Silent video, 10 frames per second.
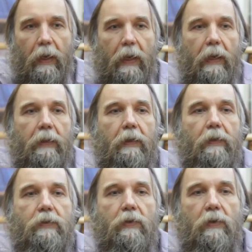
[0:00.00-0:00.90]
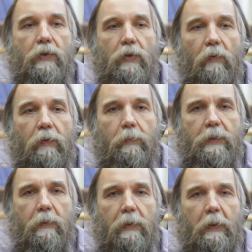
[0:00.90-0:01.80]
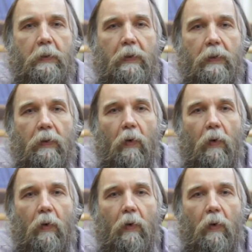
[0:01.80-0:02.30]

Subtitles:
and the consideration of the possibility